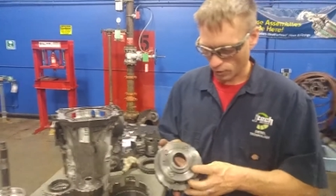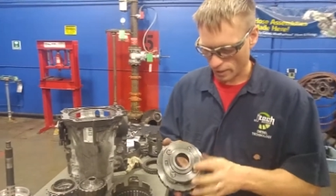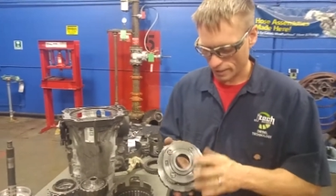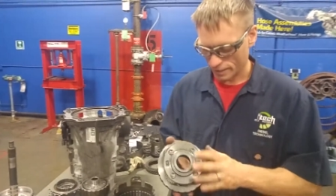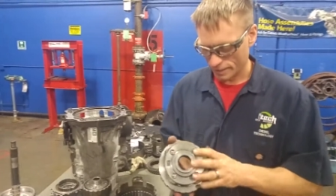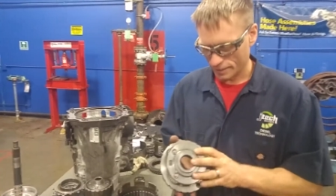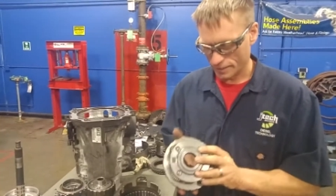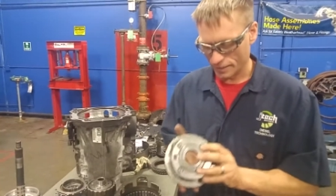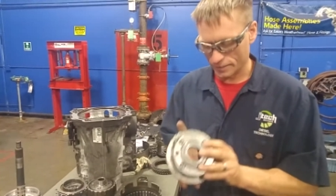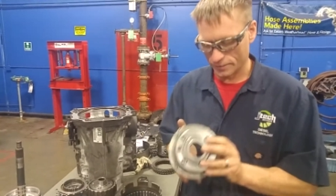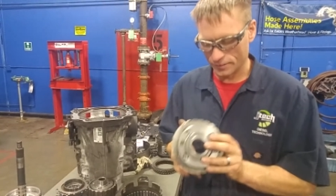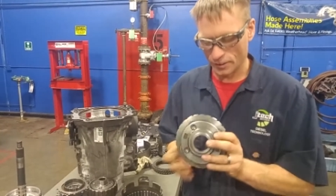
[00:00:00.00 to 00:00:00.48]

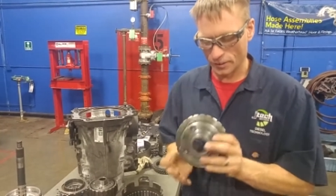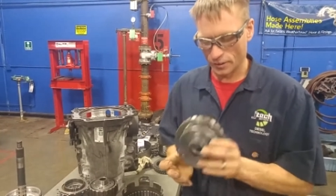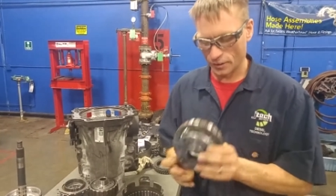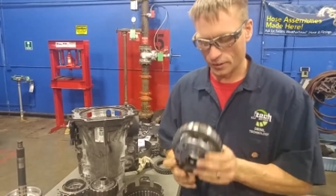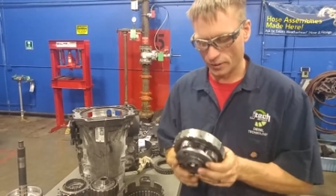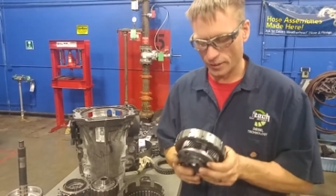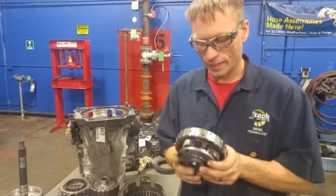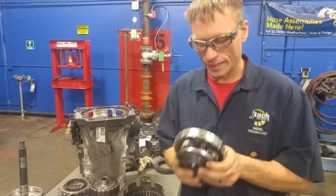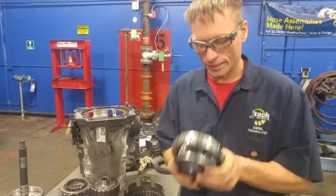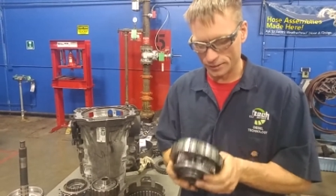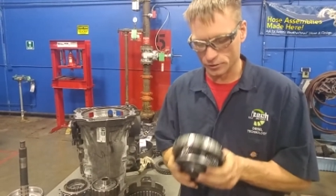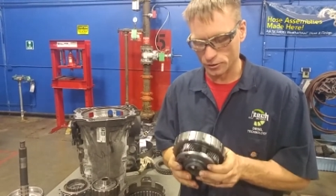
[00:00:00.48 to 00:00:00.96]
any
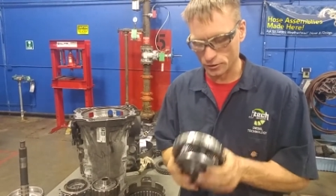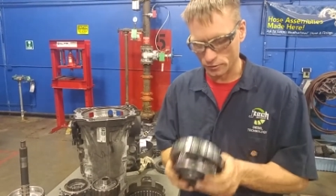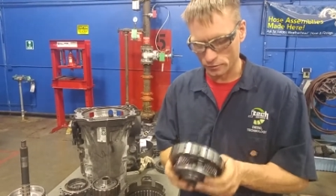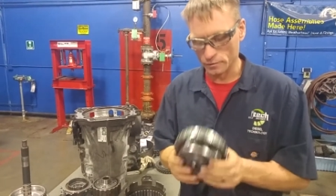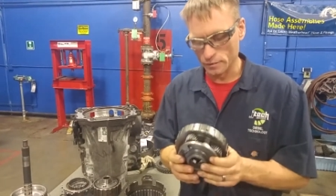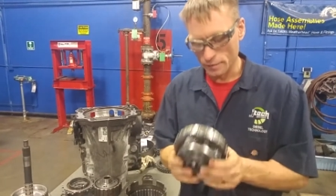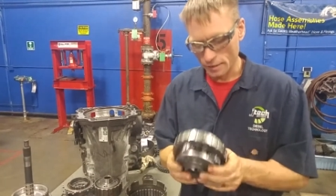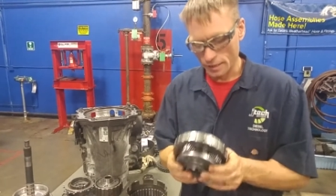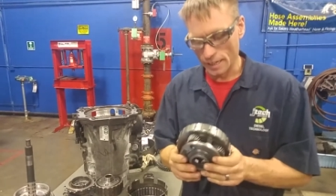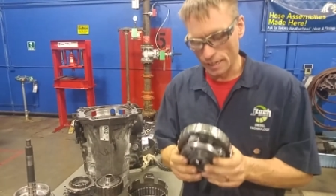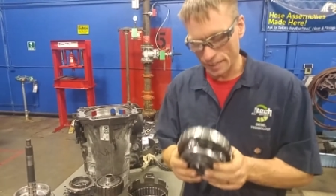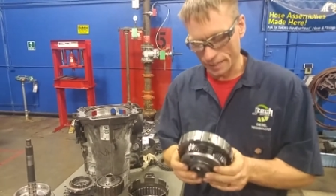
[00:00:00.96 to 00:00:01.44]
deterioration,
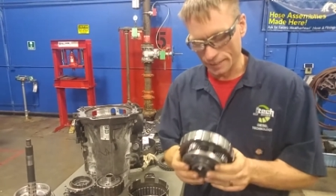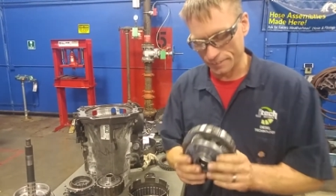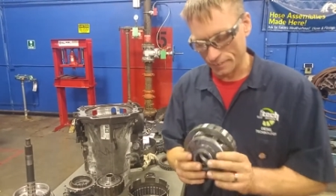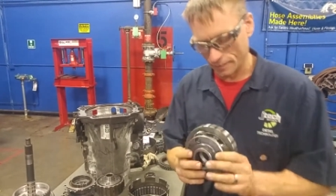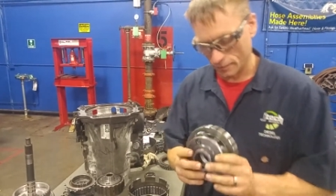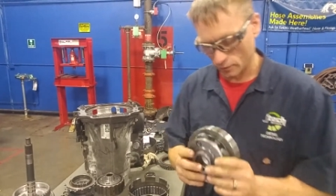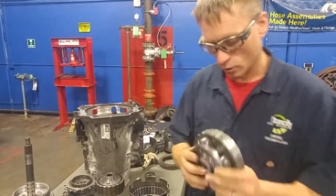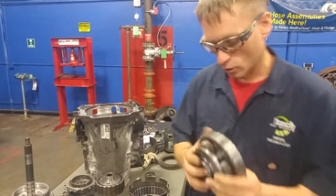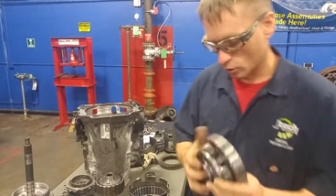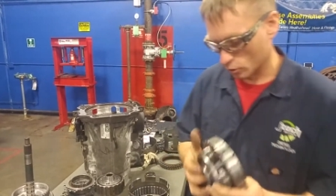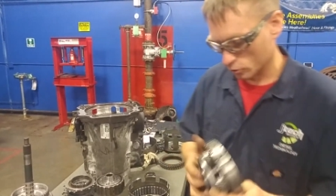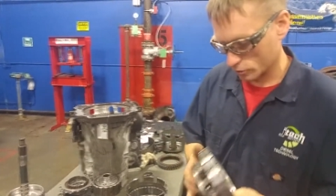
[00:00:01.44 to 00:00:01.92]

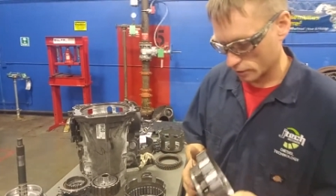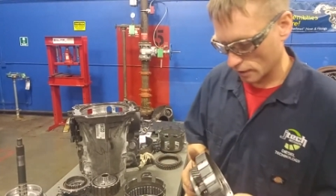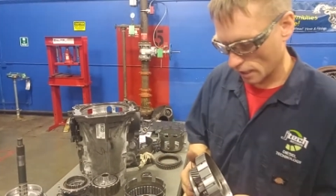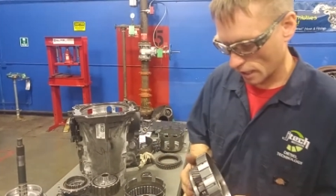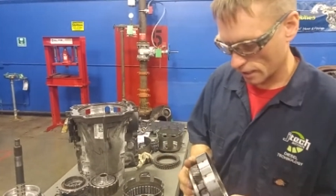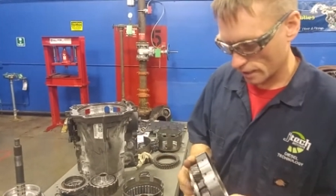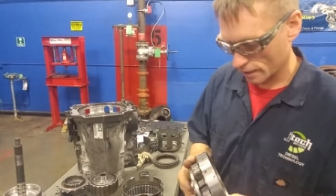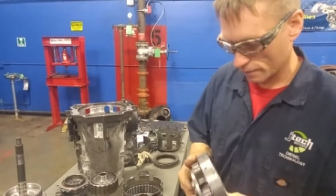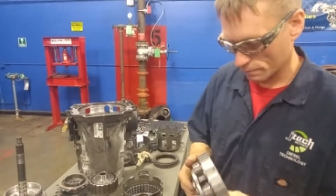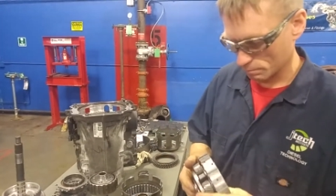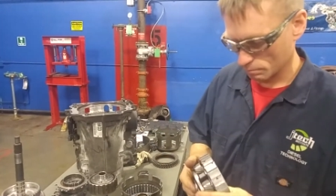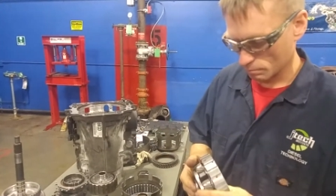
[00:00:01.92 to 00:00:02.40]
anything loose
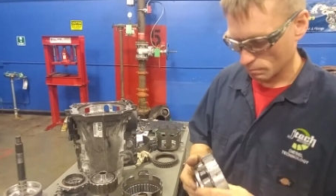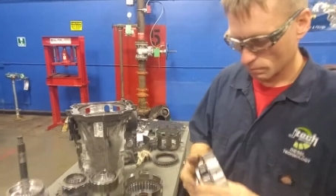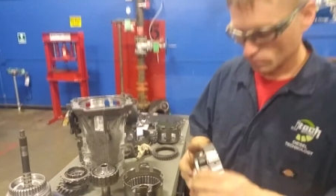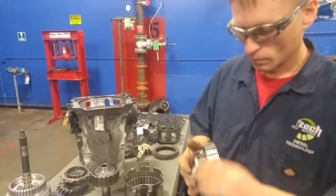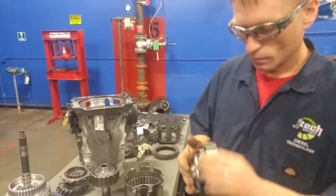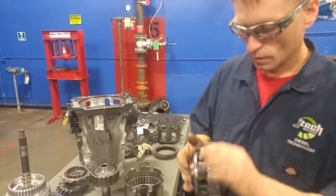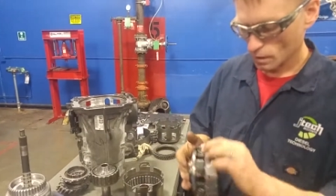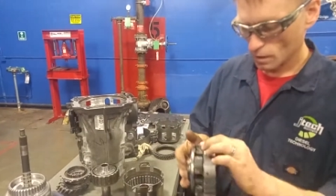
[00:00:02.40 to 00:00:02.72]
on it.